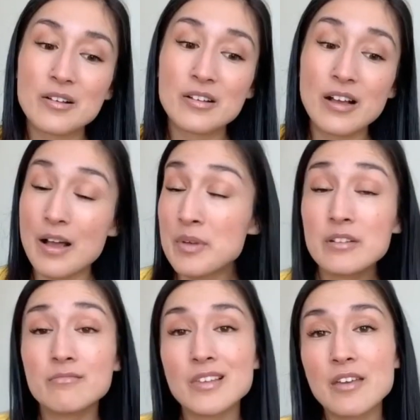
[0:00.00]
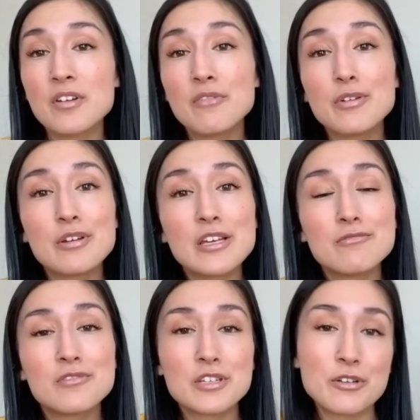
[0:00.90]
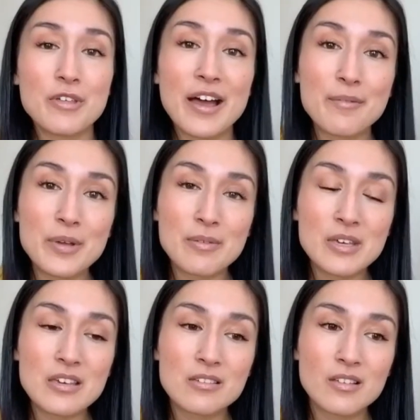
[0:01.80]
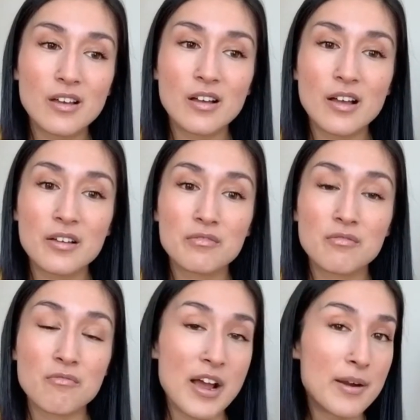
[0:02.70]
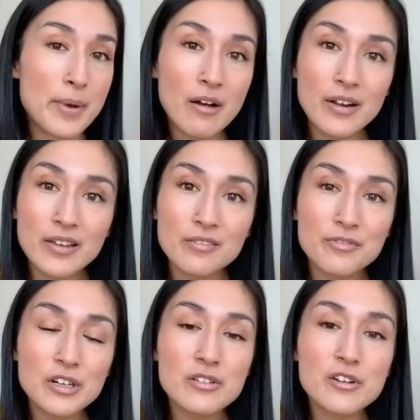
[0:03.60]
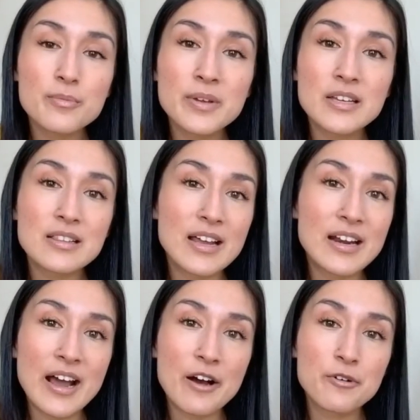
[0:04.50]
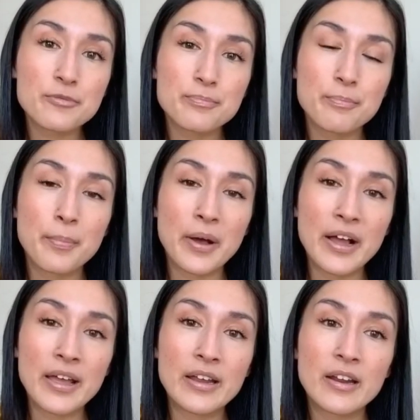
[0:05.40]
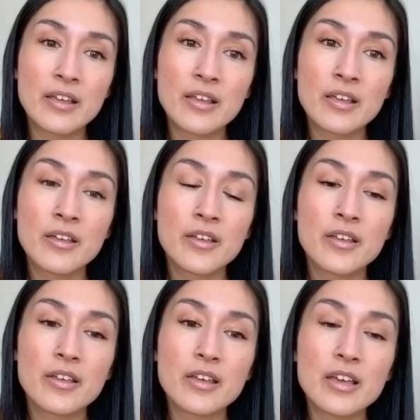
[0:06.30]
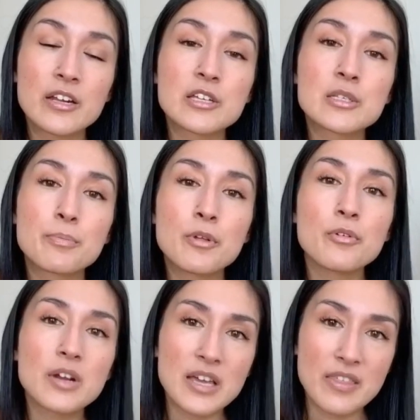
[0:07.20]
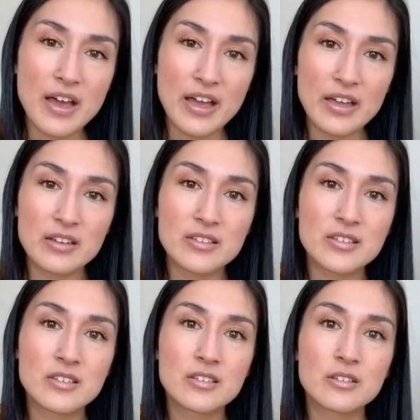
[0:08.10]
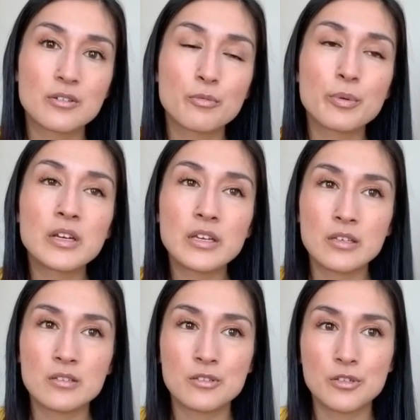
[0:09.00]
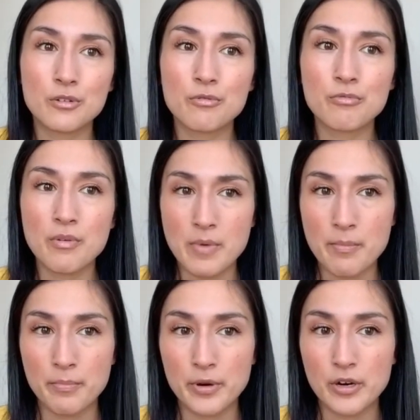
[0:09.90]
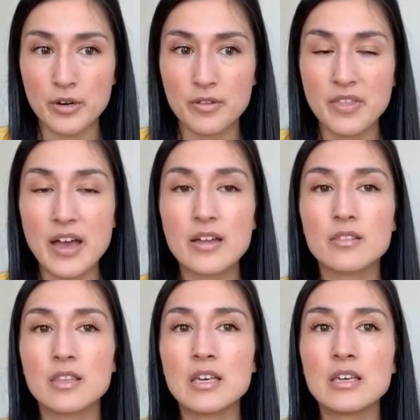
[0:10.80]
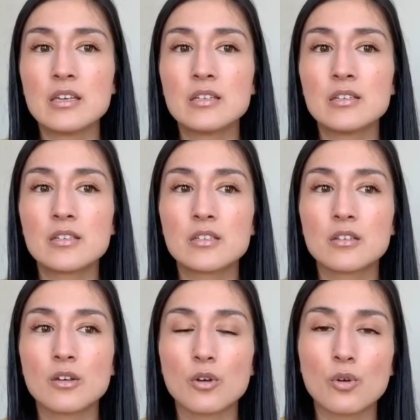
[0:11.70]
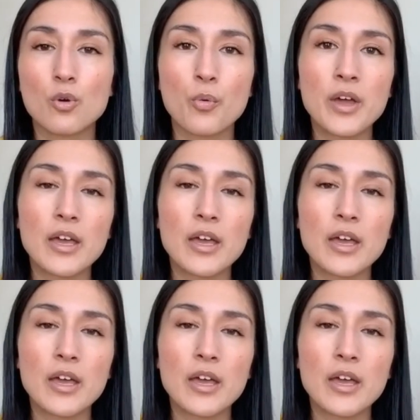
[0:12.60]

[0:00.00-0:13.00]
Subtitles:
I mean, even if you need to do that, maybe write about it for a little bit, let it out. But in exploring that, we need to remember that these quick